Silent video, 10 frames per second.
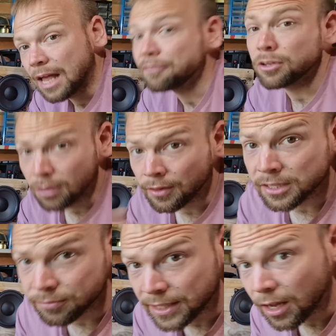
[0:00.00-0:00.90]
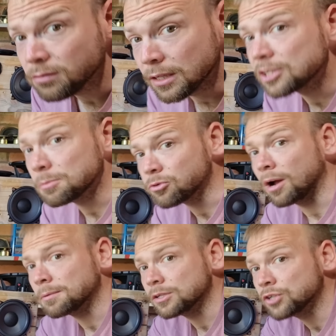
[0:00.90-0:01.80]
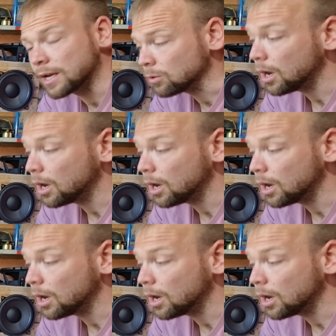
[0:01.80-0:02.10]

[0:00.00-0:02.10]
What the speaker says: If you like this video and subscribe to the channel,